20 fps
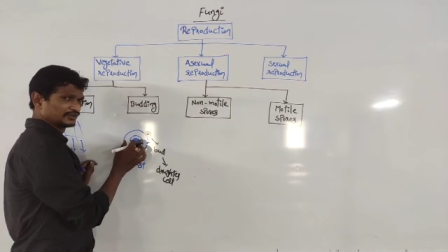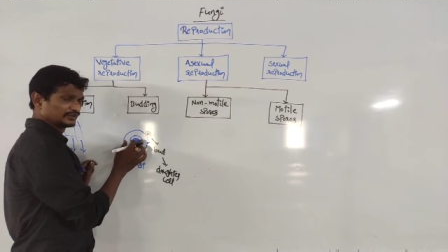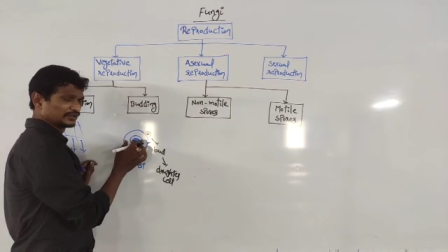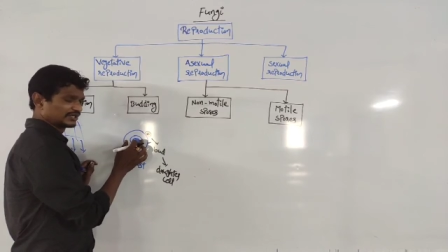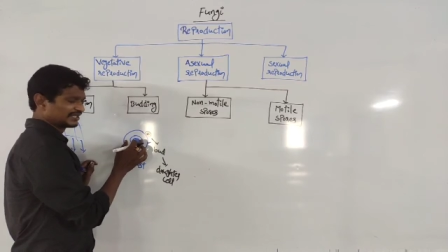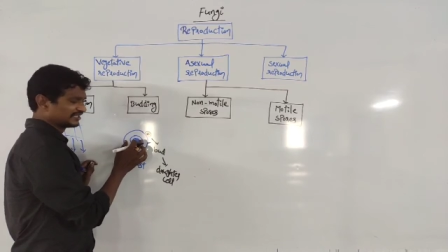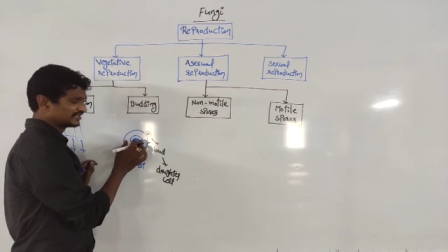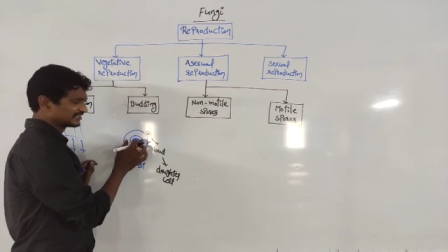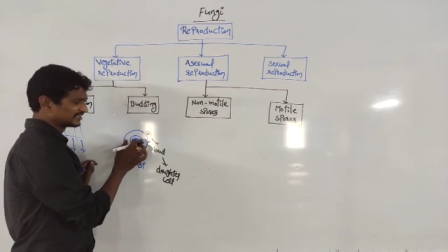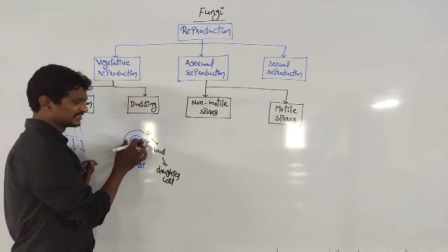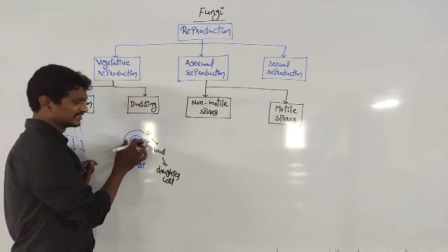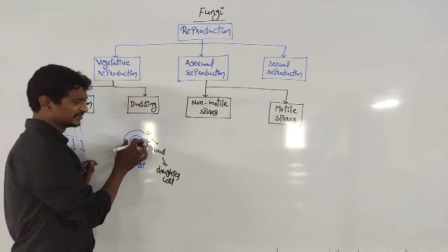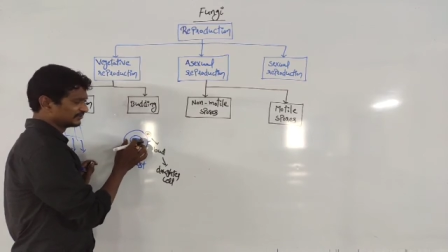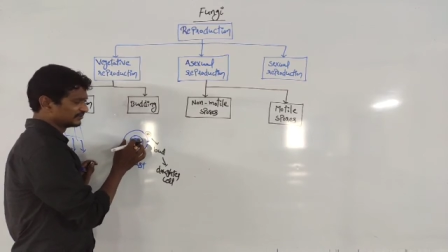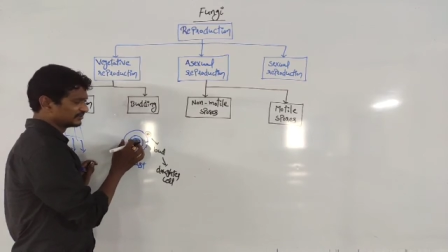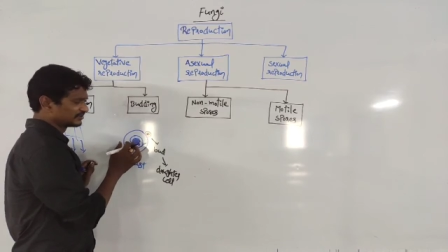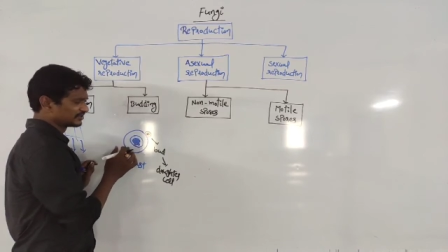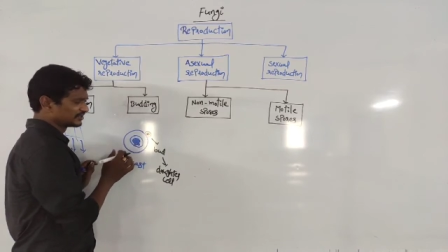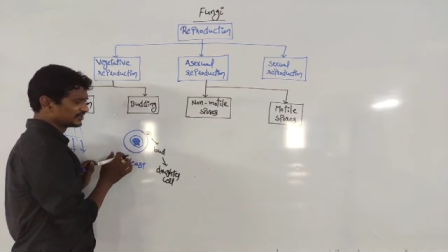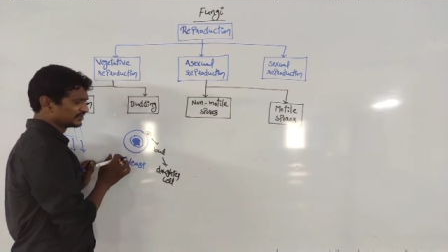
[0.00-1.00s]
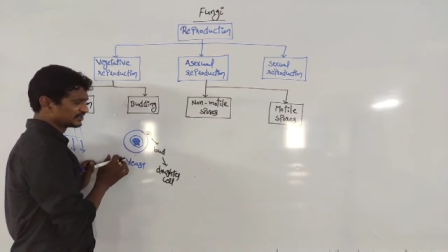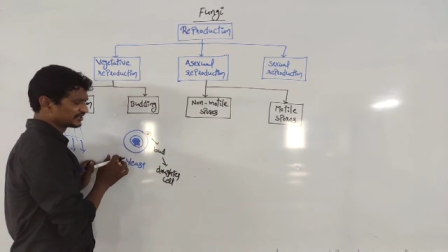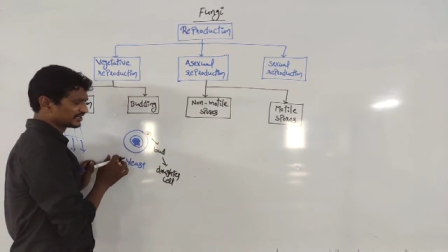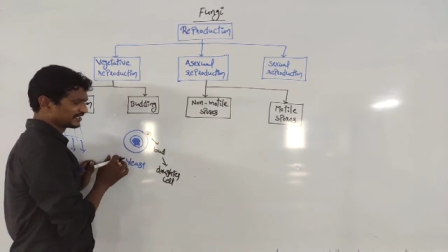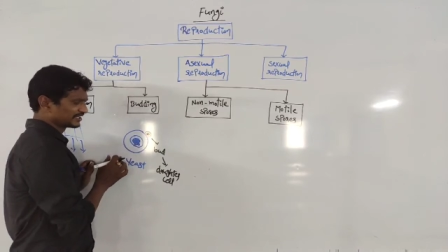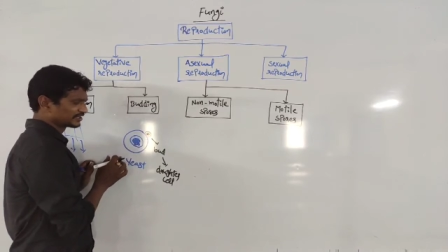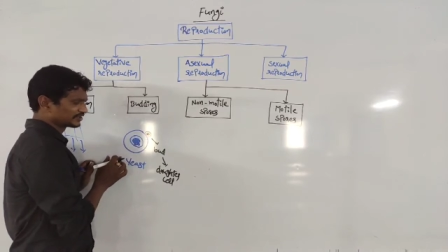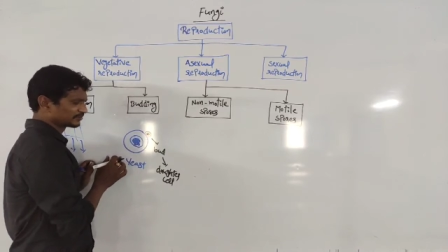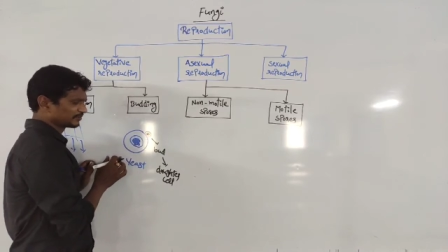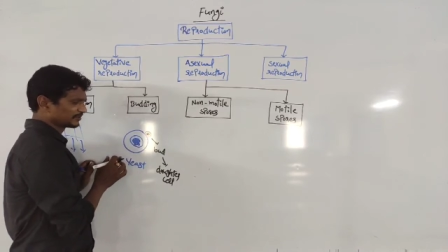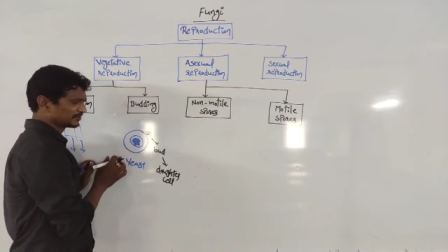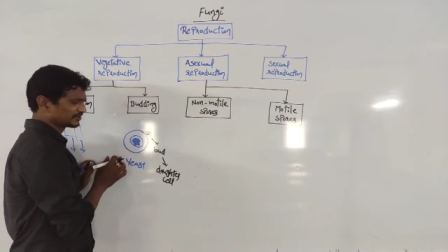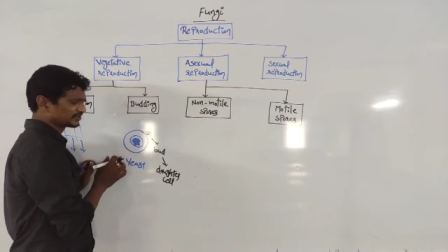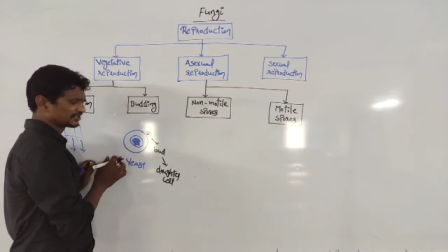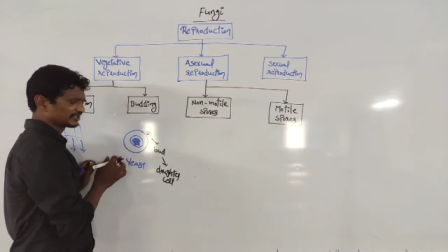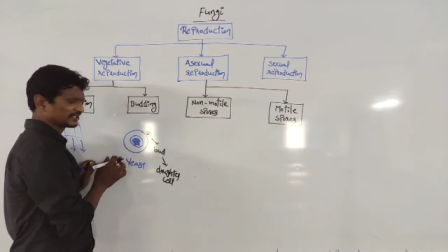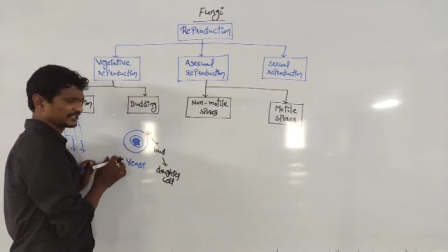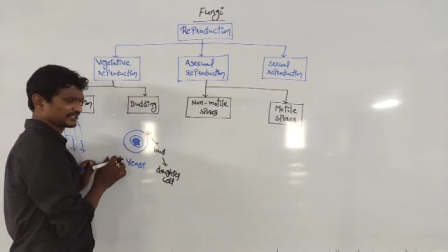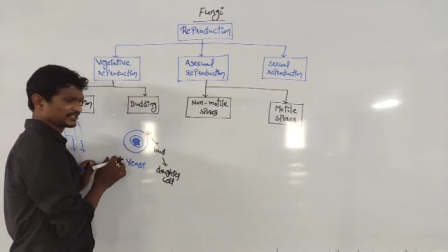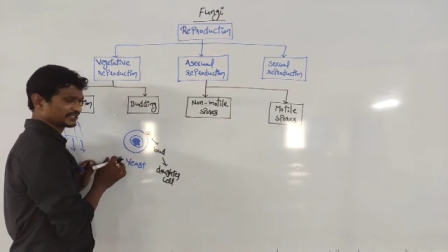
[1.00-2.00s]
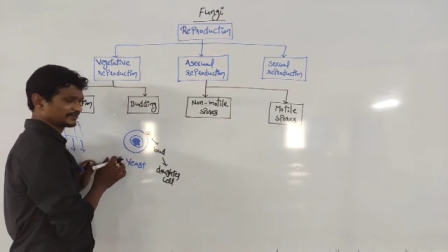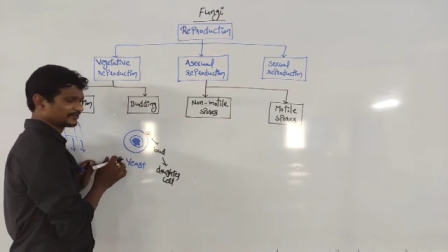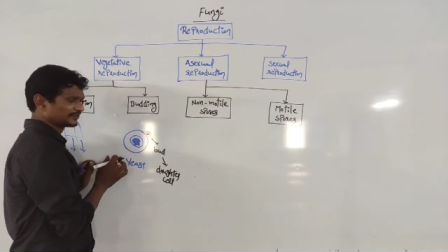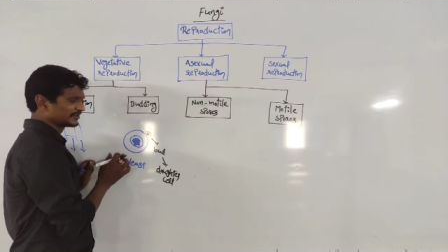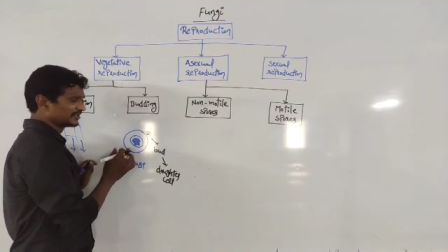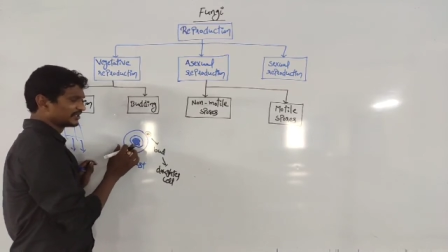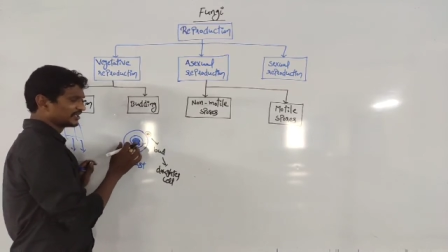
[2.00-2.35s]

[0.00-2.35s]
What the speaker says: nucleus division is takes place here,